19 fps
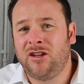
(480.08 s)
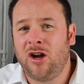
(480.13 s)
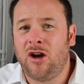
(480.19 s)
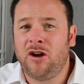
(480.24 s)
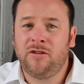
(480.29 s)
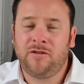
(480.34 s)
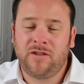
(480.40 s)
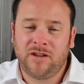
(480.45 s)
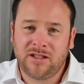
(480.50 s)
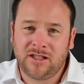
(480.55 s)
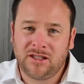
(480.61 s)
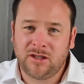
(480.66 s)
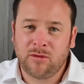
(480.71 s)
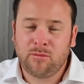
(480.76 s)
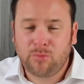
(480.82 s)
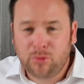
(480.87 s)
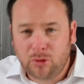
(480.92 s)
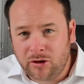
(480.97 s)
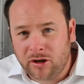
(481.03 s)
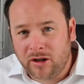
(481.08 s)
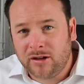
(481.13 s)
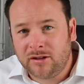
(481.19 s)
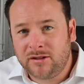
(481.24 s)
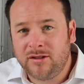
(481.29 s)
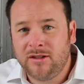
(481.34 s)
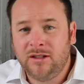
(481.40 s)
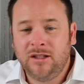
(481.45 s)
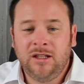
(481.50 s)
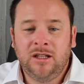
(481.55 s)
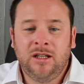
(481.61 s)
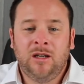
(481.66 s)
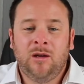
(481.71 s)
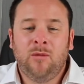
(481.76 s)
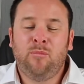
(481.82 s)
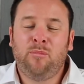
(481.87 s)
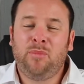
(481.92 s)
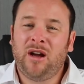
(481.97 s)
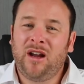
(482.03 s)
car and a fantastic product,
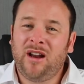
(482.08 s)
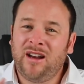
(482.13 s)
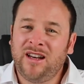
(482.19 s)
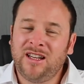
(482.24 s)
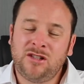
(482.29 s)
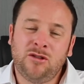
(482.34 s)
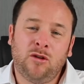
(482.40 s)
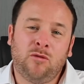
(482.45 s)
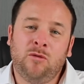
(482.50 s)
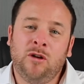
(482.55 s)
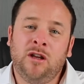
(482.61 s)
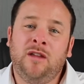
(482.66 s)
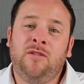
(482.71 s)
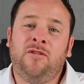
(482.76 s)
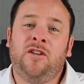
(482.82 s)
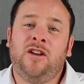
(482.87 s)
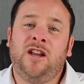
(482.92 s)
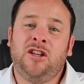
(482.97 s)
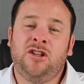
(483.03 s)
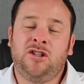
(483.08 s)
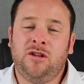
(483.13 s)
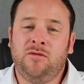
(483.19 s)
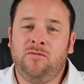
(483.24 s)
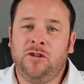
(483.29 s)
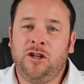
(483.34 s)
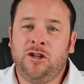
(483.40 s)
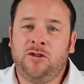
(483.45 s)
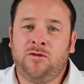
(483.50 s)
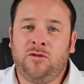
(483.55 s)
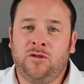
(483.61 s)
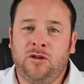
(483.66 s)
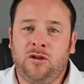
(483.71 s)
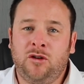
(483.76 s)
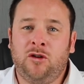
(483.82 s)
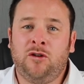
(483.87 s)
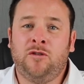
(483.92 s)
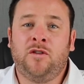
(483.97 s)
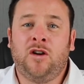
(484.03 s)
but it's not really financially in reach for a lot of